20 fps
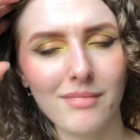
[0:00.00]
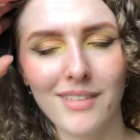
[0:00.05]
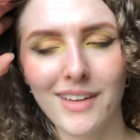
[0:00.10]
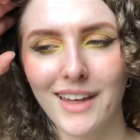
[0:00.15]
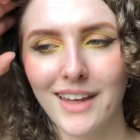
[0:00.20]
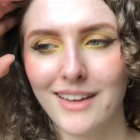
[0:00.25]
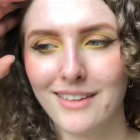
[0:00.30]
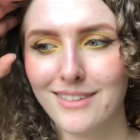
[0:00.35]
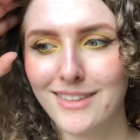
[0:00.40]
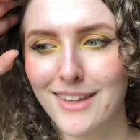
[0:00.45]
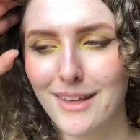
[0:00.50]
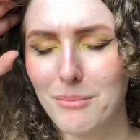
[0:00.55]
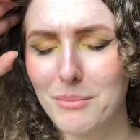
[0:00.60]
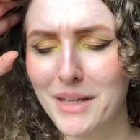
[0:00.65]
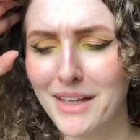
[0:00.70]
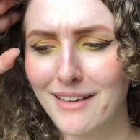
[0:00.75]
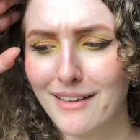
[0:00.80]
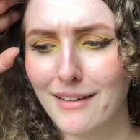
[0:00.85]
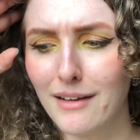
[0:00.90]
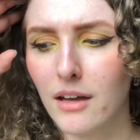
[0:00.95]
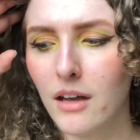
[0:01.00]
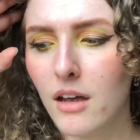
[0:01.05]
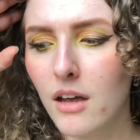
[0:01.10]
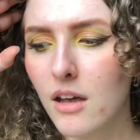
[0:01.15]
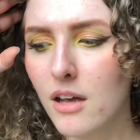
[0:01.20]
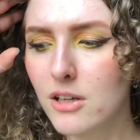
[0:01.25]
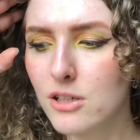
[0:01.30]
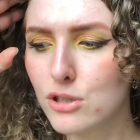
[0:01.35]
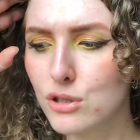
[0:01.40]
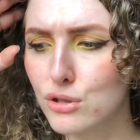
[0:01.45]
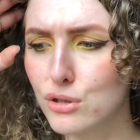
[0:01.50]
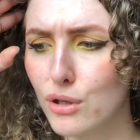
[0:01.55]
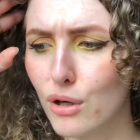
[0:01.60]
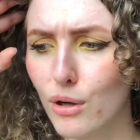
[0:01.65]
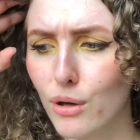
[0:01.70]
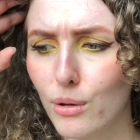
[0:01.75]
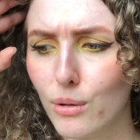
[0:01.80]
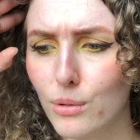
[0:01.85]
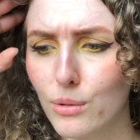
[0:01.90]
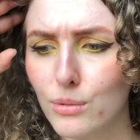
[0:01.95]
in theming.
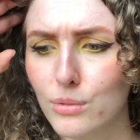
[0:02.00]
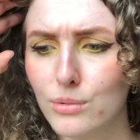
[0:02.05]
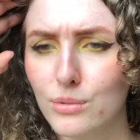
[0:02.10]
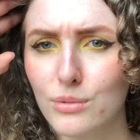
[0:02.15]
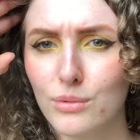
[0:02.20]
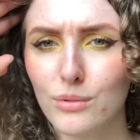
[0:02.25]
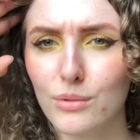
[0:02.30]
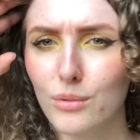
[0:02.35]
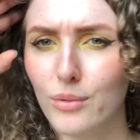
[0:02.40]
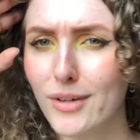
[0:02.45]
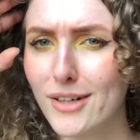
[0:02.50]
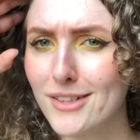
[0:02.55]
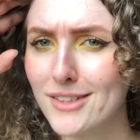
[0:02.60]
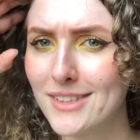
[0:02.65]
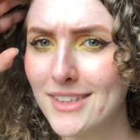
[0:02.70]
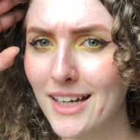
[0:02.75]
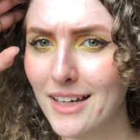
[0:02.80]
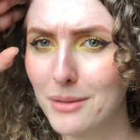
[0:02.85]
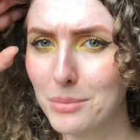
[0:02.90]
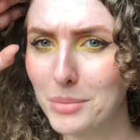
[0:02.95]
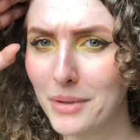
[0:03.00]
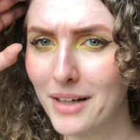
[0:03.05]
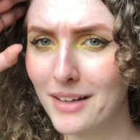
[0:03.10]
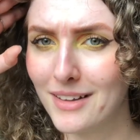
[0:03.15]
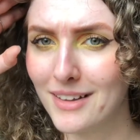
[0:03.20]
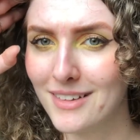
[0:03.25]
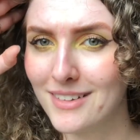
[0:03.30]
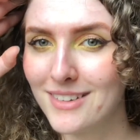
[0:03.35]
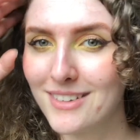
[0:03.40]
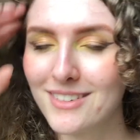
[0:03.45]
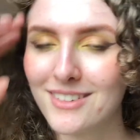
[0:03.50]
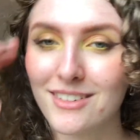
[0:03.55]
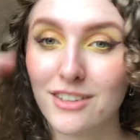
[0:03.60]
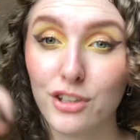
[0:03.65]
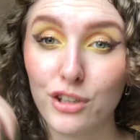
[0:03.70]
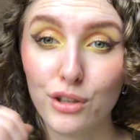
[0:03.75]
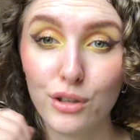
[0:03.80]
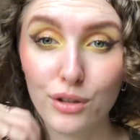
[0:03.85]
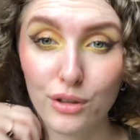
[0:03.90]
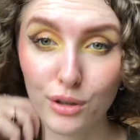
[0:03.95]
So where's that palette?
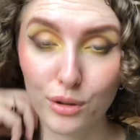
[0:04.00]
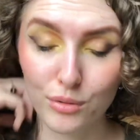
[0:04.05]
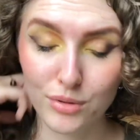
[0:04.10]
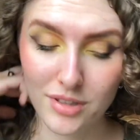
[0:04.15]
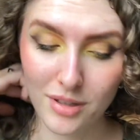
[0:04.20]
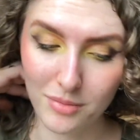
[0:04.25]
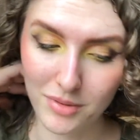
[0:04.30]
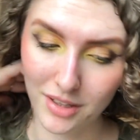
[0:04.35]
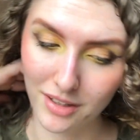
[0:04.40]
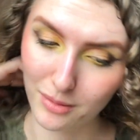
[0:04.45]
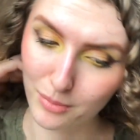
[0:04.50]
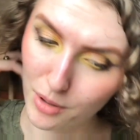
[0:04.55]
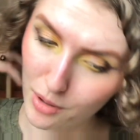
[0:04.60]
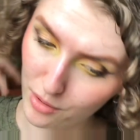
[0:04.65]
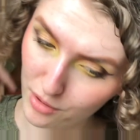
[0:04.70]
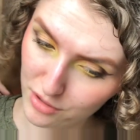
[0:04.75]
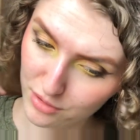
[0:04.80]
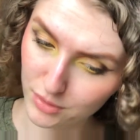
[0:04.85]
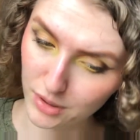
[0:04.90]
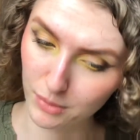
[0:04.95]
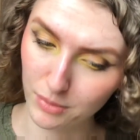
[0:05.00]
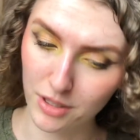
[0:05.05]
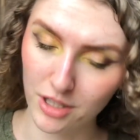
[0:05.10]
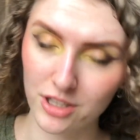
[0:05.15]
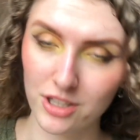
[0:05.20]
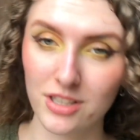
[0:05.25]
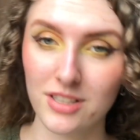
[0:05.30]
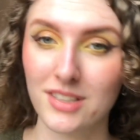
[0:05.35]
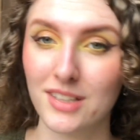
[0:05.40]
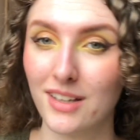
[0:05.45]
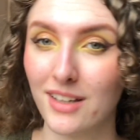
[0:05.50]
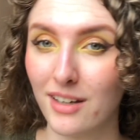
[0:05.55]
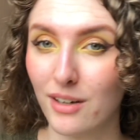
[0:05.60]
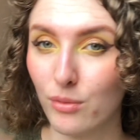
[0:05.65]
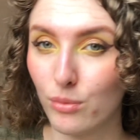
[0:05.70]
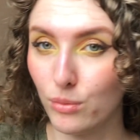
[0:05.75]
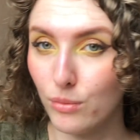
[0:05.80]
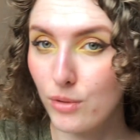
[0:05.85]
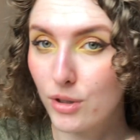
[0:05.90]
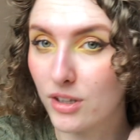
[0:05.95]
Do you know something about Cosmic Brushes and like
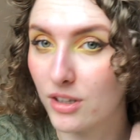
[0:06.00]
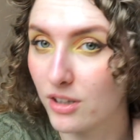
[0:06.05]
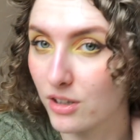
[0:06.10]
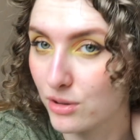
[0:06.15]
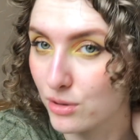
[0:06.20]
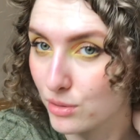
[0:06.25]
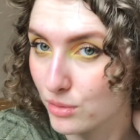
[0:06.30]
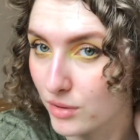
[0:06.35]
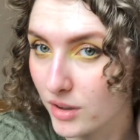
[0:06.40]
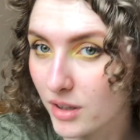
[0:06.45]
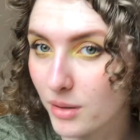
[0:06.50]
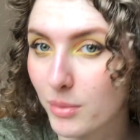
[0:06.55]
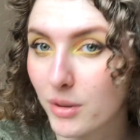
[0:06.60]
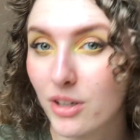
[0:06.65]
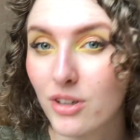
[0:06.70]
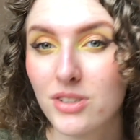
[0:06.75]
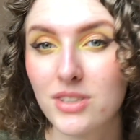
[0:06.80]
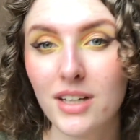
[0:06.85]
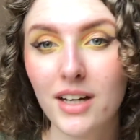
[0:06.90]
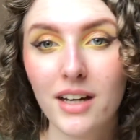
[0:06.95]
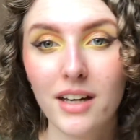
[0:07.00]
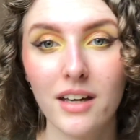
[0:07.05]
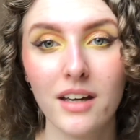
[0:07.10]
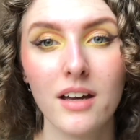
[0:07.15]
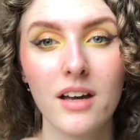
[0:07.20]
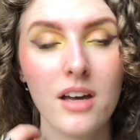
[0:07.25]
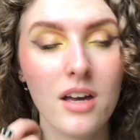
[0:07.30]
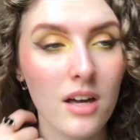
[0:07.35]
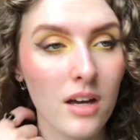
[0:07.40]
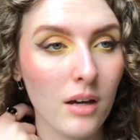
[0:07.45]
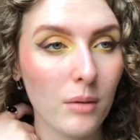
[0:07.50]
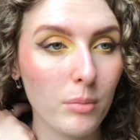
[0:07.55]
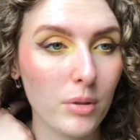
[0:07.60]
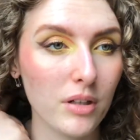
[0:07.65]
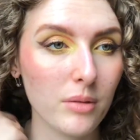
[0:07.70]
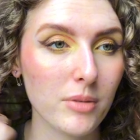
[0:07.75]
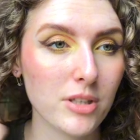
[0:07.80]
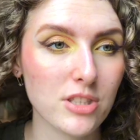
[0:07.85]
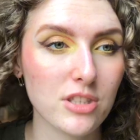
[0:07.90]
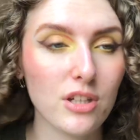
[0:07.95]
what they're doing? Because I pretty
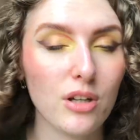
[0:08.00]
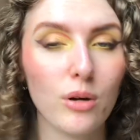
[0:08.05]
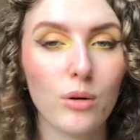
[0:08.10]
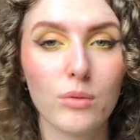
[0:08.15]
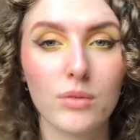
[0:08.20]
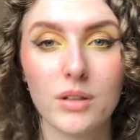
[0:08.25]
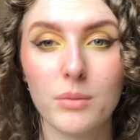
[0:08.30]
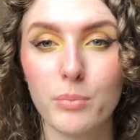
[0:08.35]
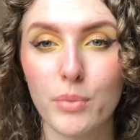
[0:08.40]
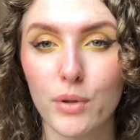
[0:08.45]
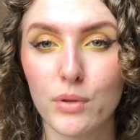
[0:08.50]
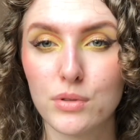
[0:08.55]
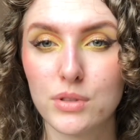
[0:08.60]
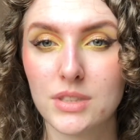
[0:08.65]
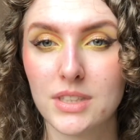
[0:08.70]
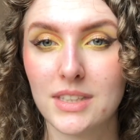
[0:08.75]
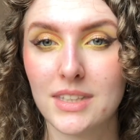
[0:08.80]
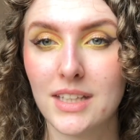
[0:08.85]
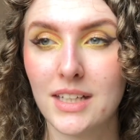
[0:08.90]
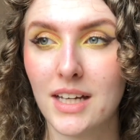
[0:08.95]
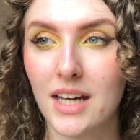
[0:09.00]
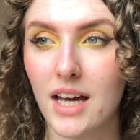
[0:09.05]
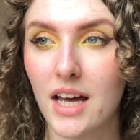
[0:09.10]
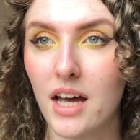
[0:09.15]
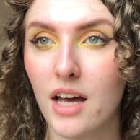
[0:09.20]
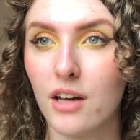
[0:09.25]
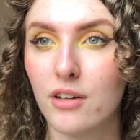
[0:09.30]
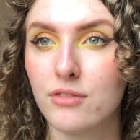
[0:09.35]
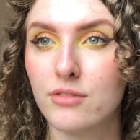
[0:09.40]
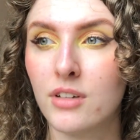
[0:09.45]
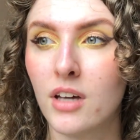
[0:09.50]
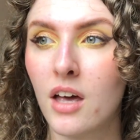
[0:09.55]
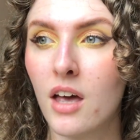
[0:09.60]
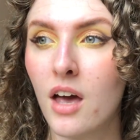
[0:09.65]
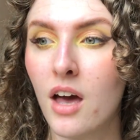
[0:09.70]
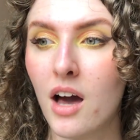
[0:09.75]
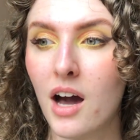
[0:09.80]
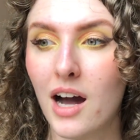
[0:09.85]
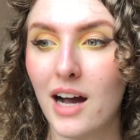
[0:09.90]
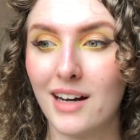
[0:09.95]
much the only posts that they have
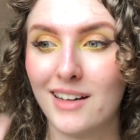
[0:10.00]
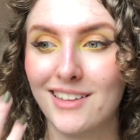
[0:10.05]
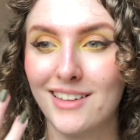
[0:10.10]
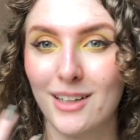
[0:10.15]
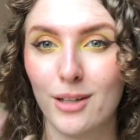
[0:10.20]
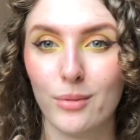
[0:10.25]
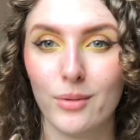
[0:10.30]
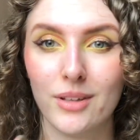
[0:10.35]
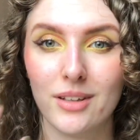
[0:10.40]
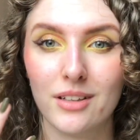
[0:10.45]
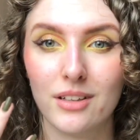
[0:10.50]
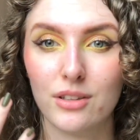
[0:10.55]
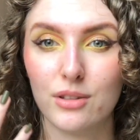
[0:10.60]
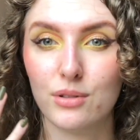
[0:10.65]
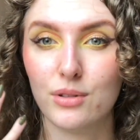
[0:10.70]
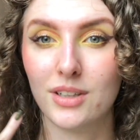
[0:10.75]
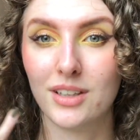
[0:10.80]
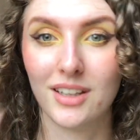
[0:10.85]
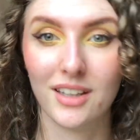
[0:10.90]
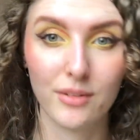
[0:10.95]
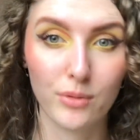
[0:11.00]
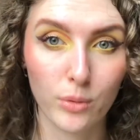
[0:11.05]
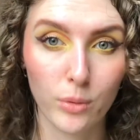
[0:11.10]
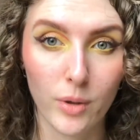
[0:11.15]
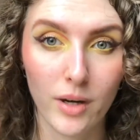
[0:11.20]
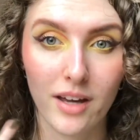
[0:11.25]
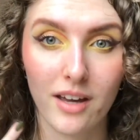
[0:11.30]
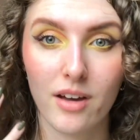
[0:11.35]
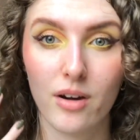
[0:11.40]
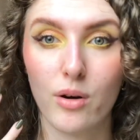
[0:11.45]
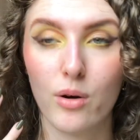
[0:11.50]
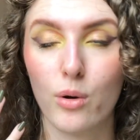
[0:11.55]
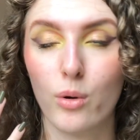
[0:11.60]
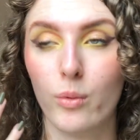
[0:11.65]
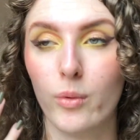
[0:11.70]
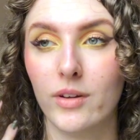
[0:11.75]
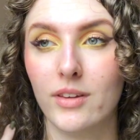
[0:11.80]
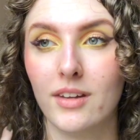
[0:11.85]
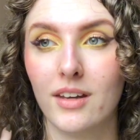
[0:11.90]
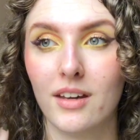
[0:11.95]
are like when they're doing giveaway or
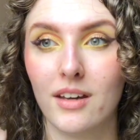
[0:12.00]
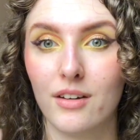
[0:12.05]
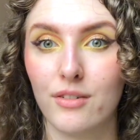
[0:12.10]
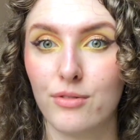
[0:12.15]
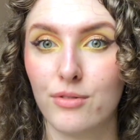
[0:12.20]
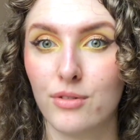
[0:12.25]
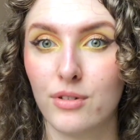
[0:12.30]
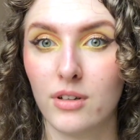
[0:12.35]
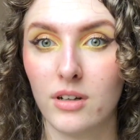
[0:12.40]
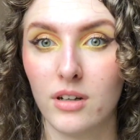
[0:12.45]
when they have